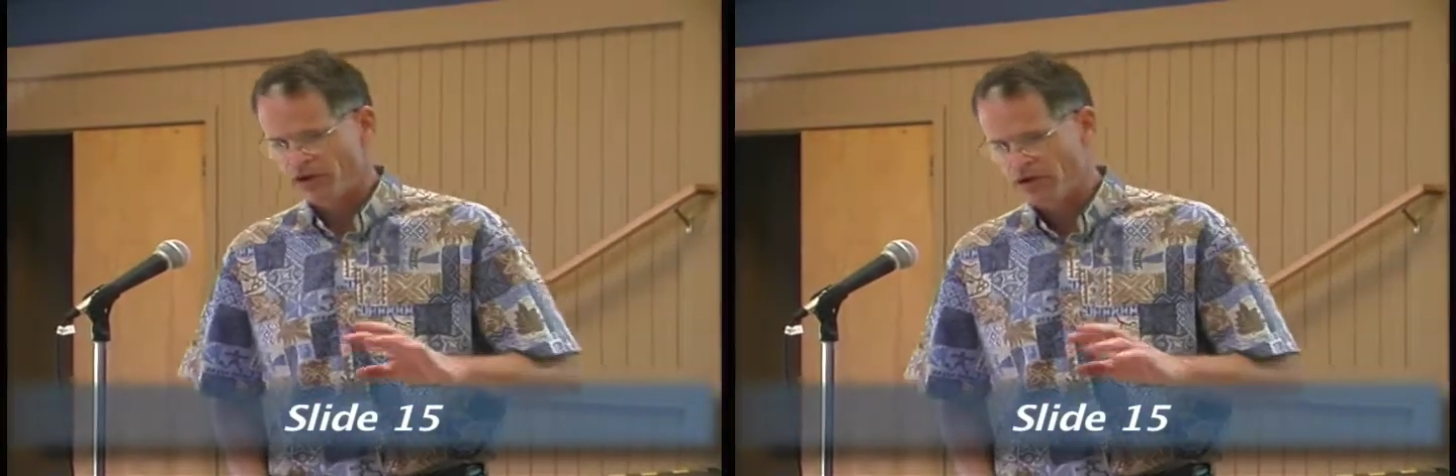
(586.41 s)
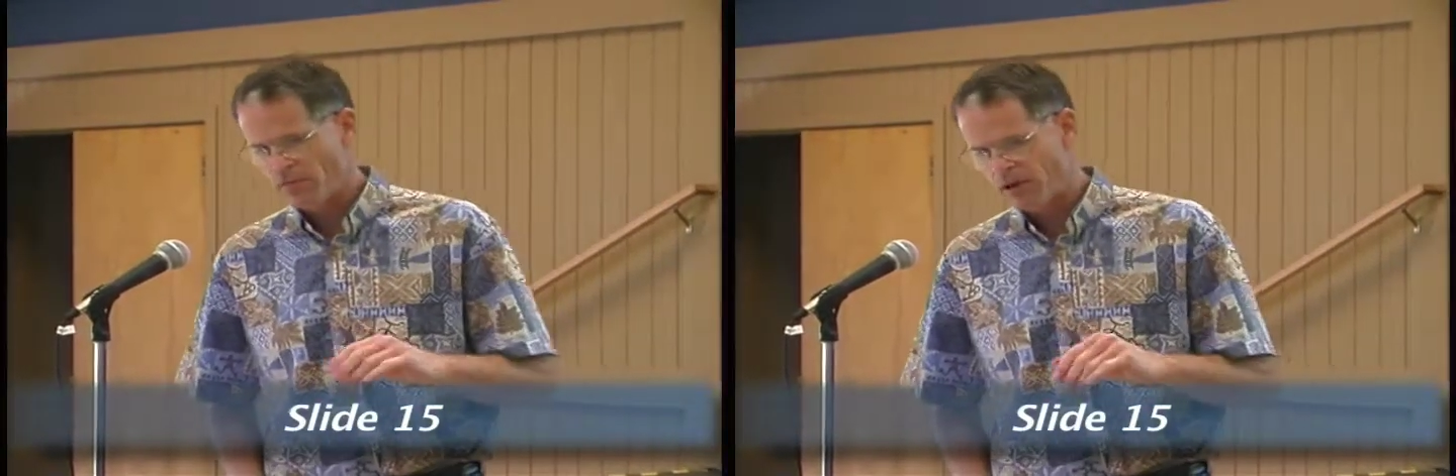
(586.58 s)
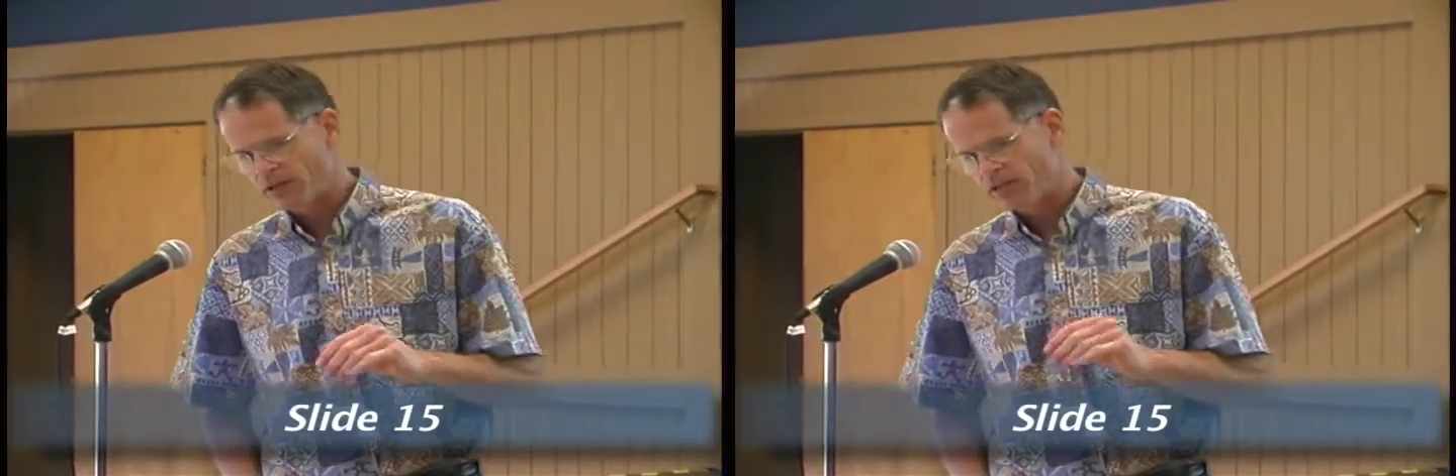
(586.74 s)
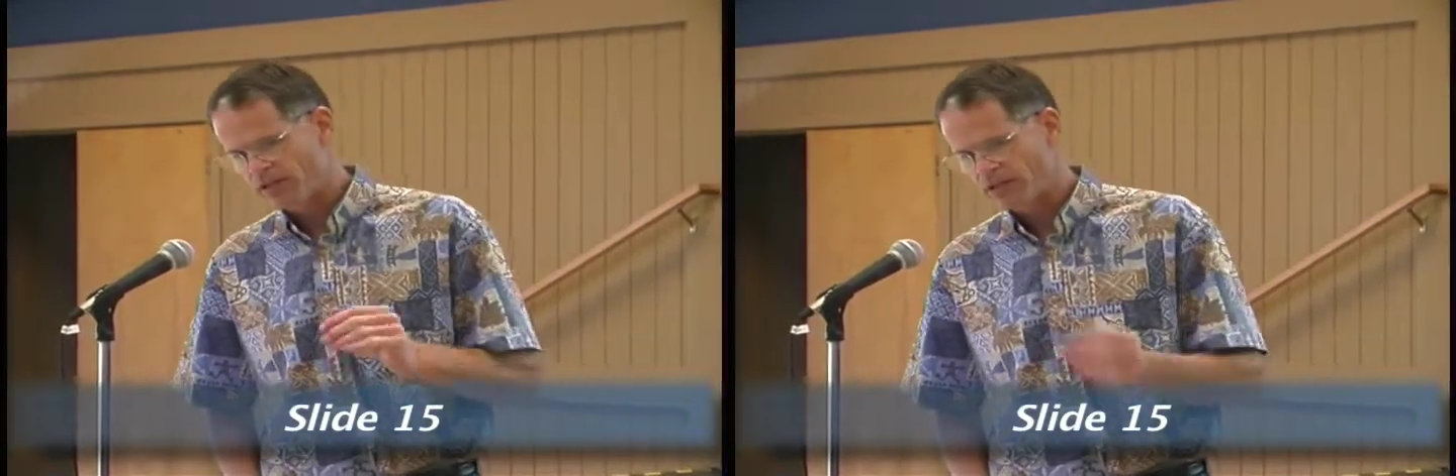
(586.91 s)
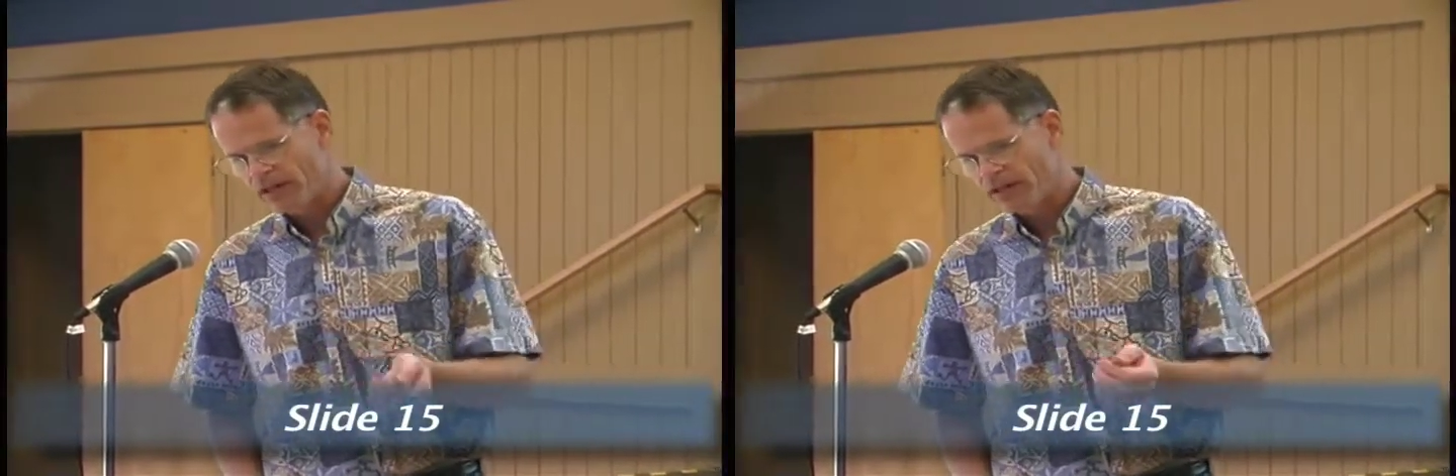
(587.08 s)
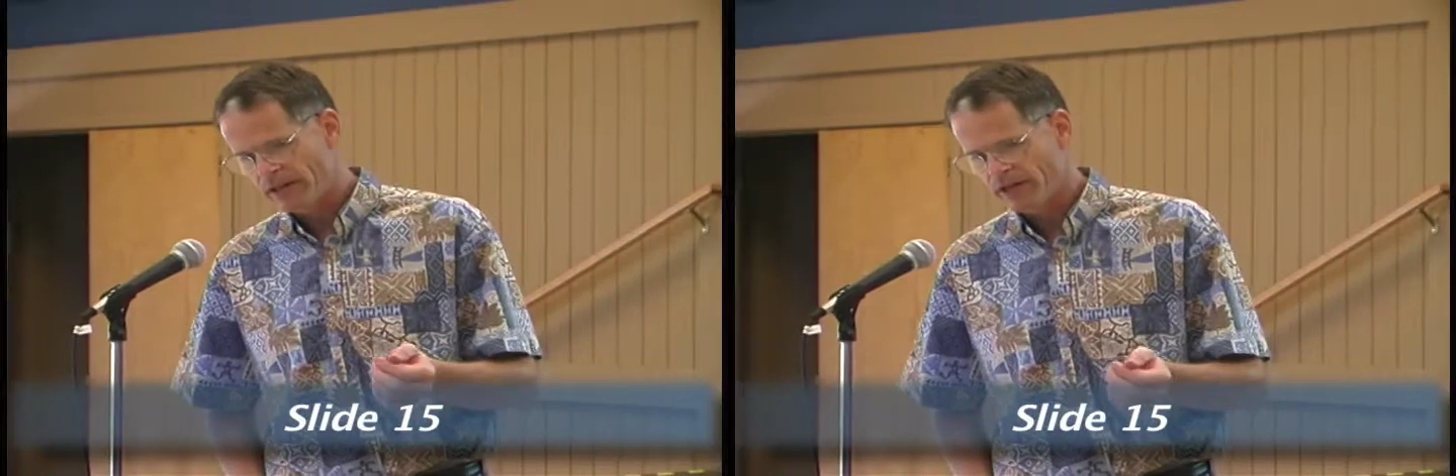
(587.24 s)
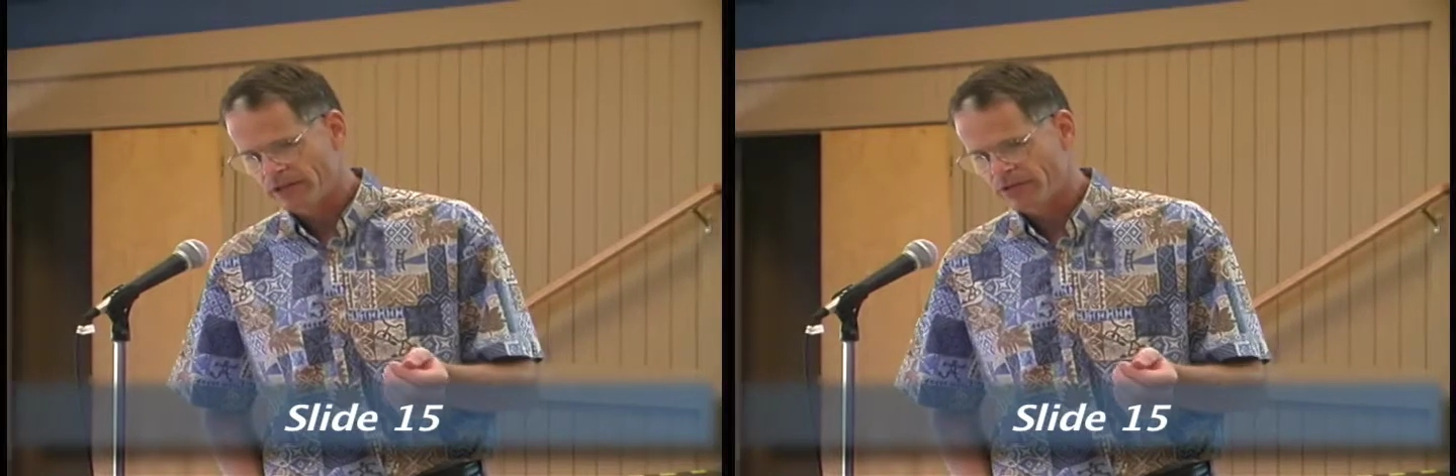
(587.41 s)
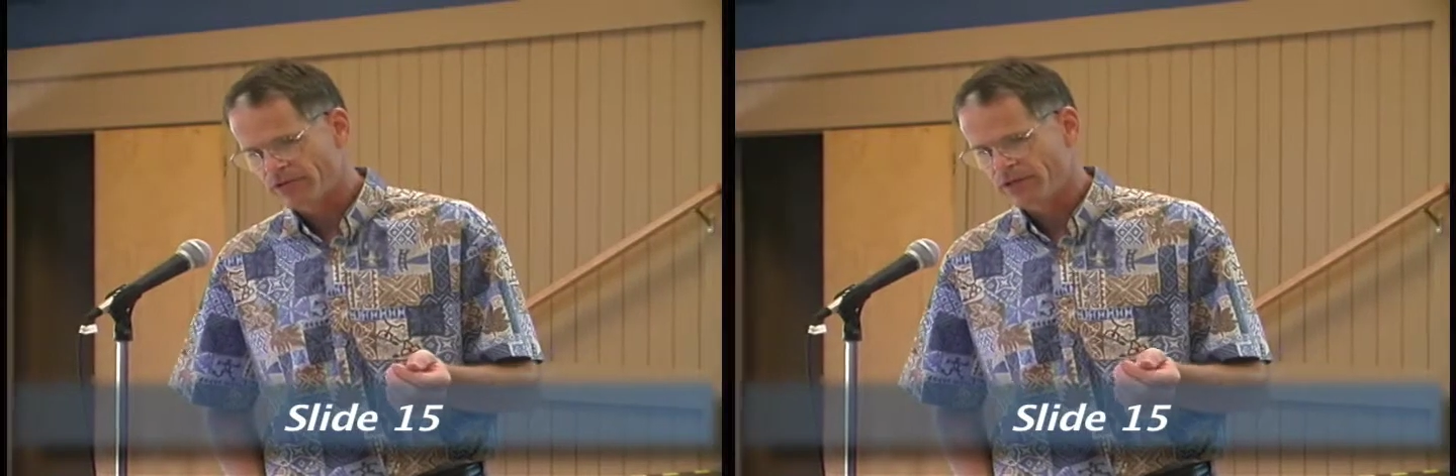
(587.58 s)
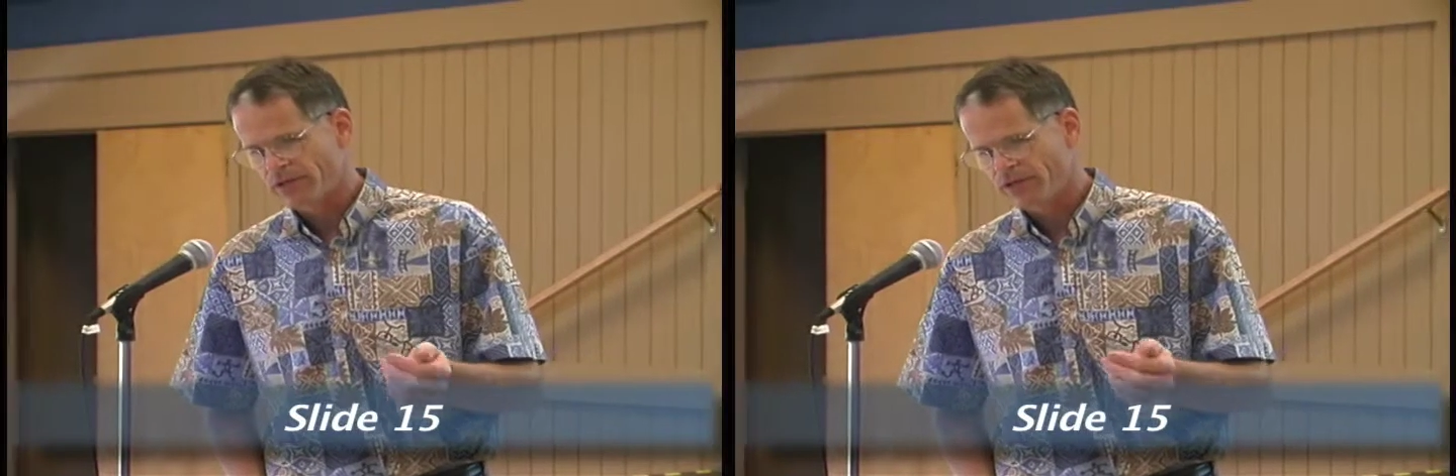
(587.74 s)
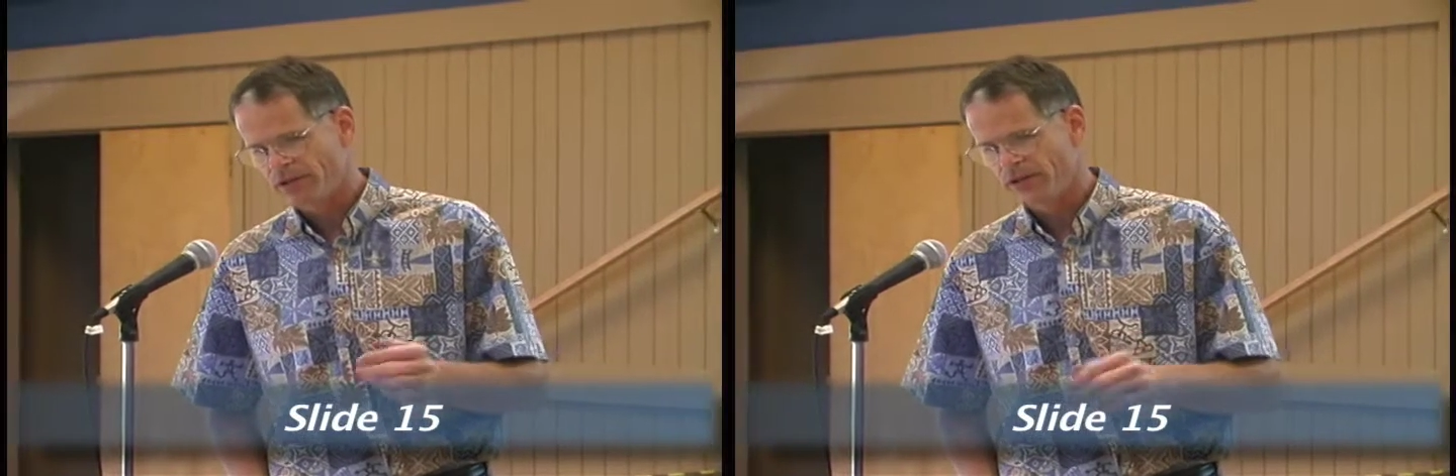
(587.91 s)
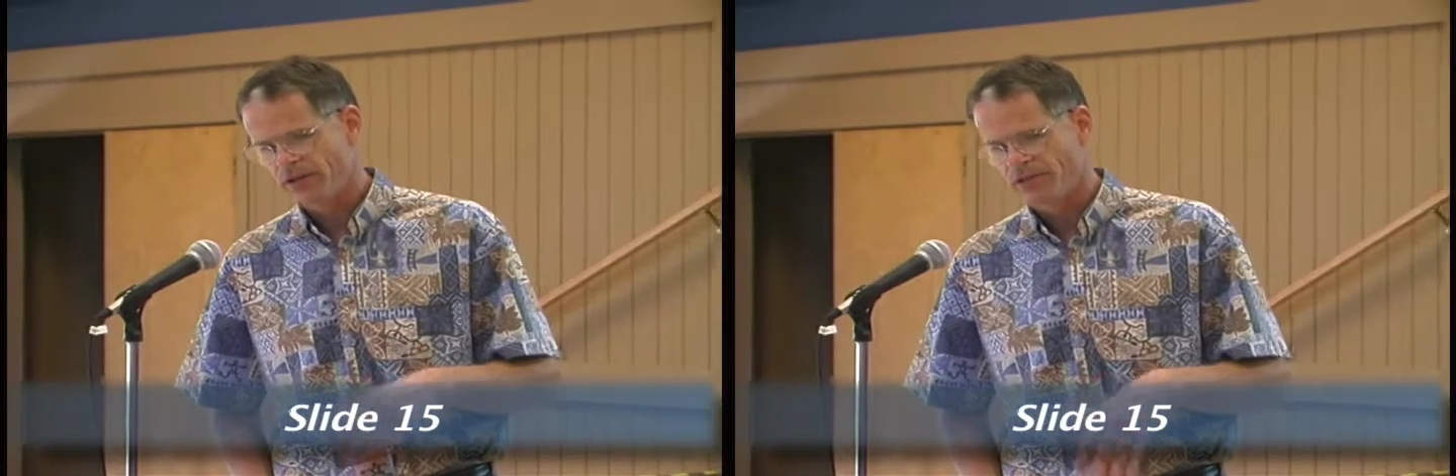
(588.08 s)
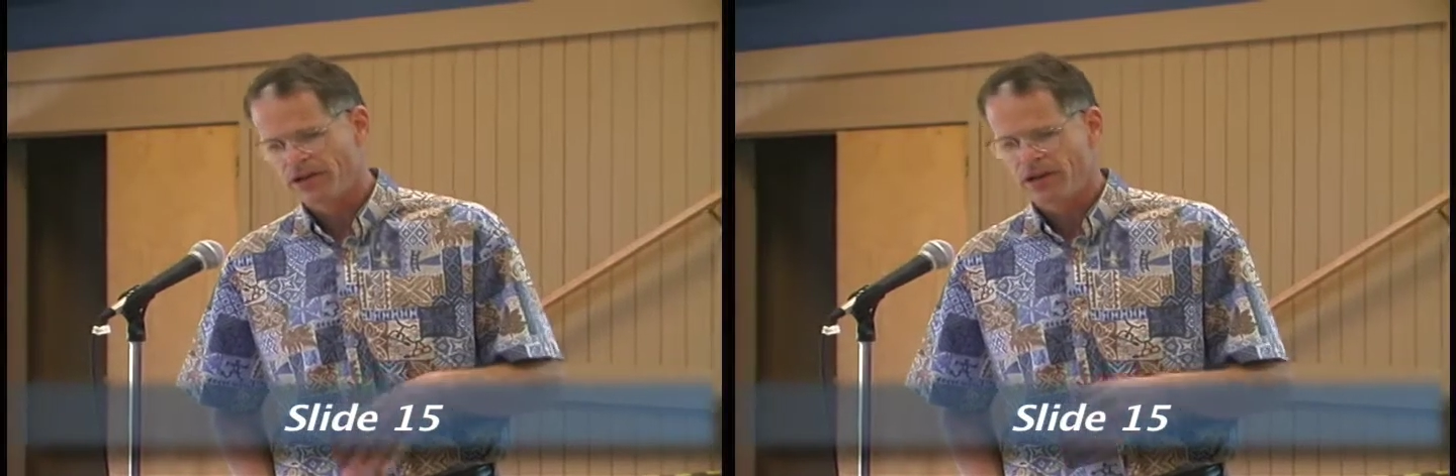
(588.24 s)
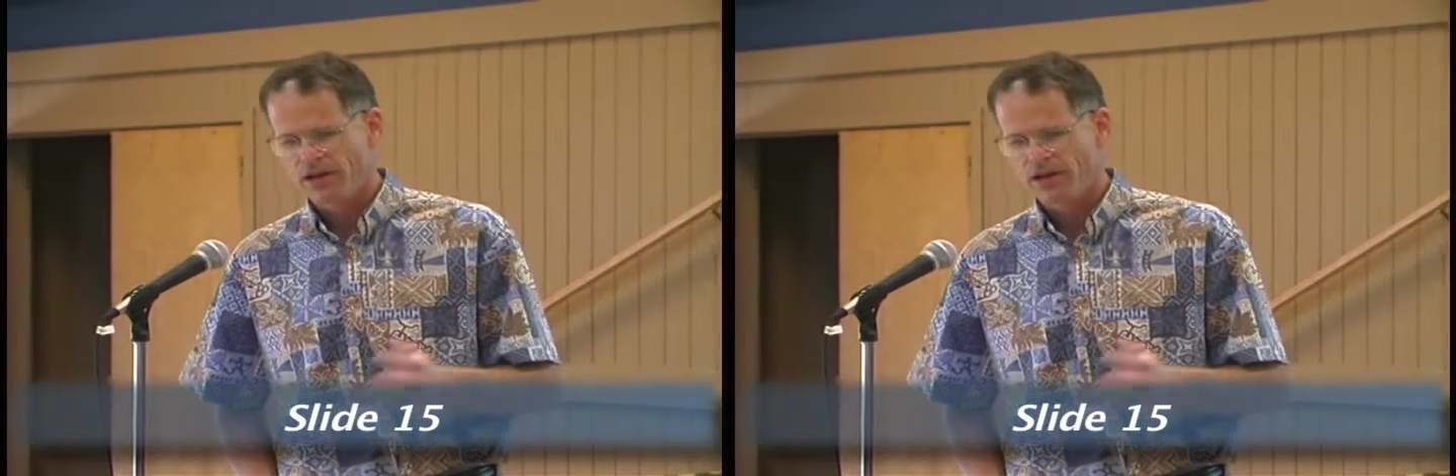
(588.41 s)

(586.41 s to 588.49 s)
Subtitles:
in about the site characteristics,